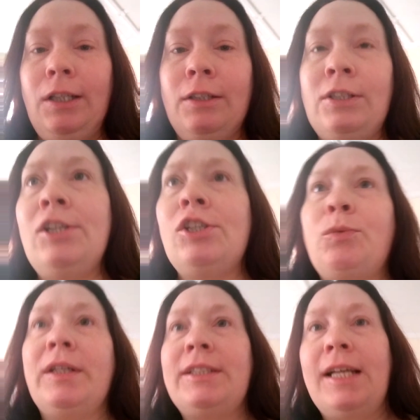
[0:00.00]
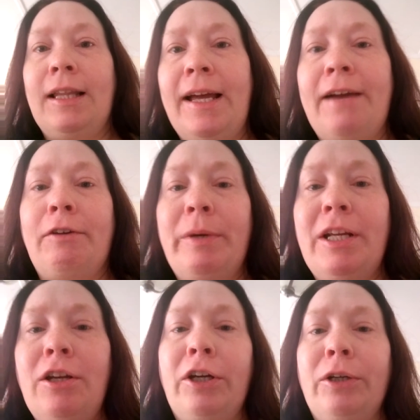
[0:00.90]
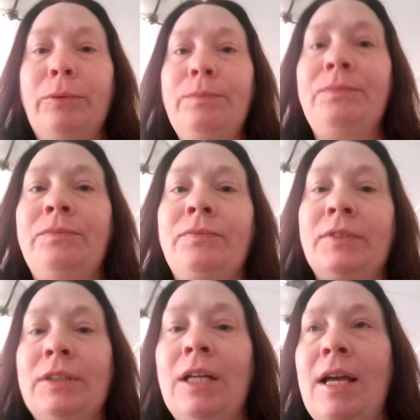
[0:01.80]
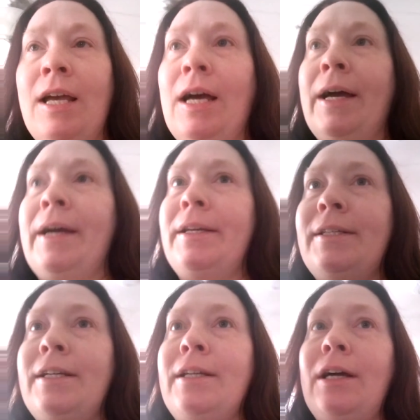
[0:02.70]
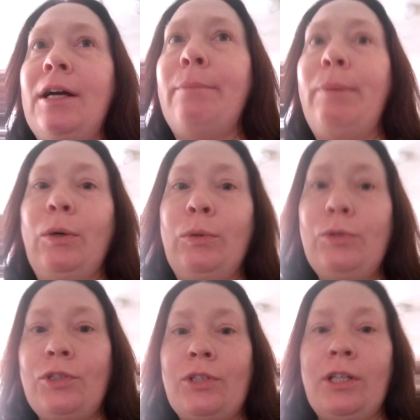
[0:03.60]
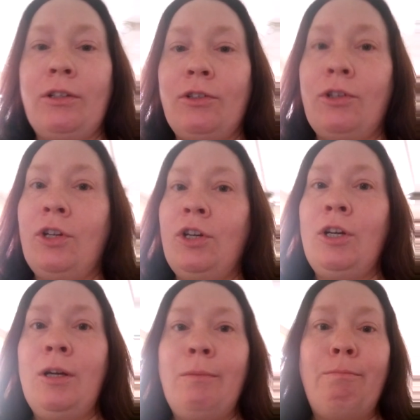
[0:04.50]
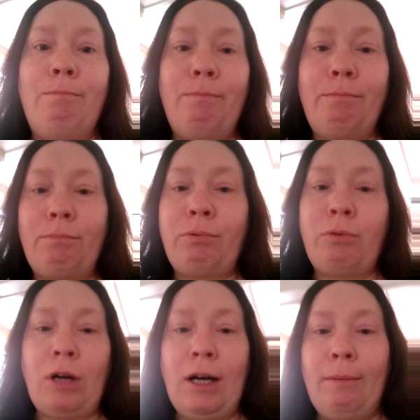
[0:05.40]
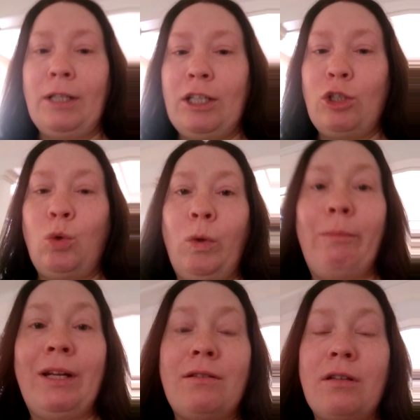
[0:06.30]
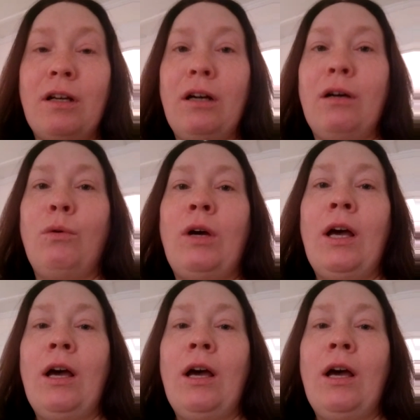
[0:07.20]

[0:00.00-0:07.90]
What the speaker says: So I just want to let everybody know, I did post probably 20 minutes ago